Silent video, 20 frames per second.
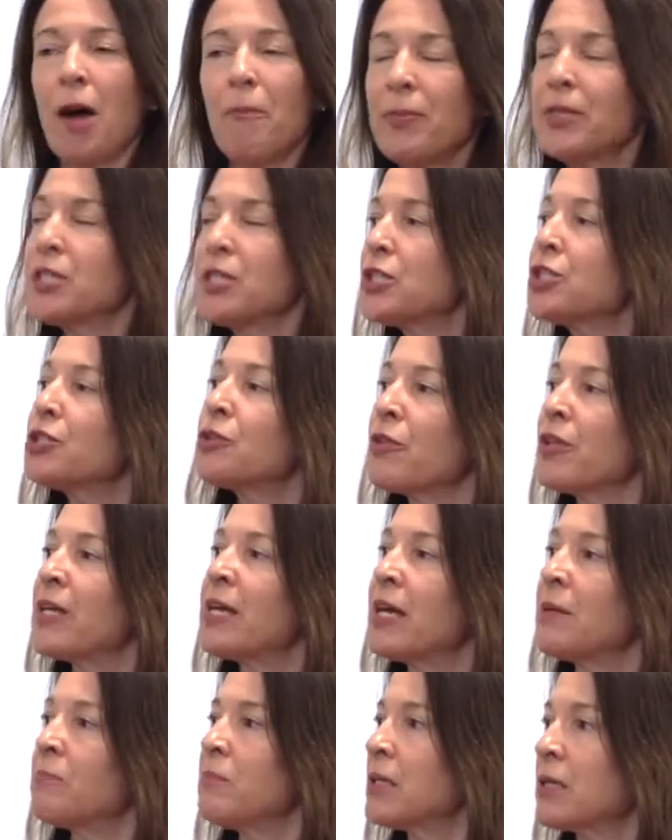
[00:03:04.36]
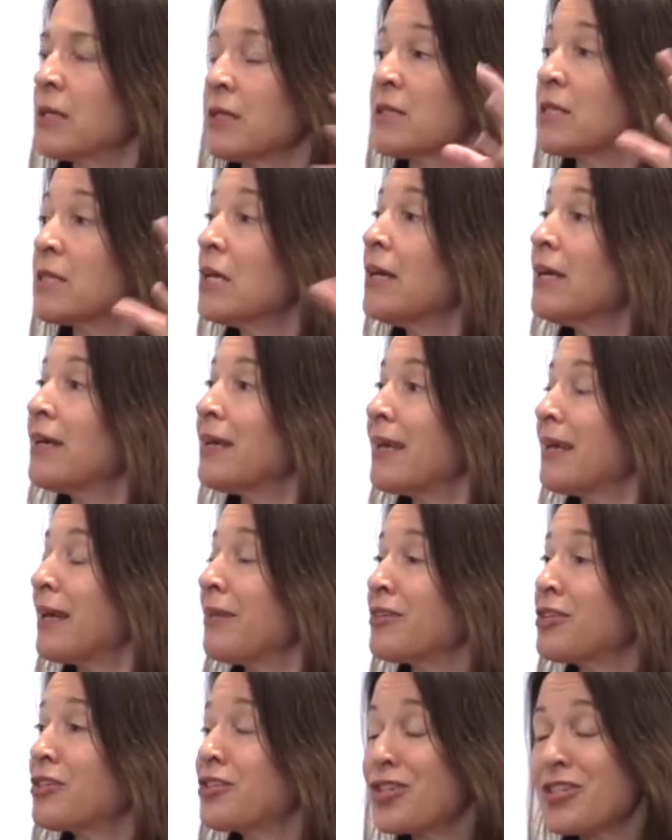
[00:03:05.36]
up until the end, because
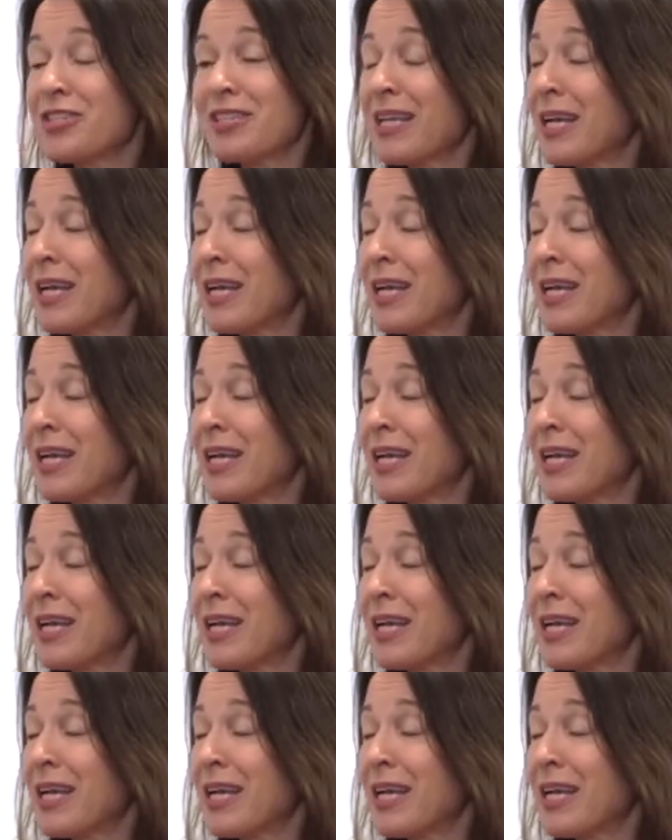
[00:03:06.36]
just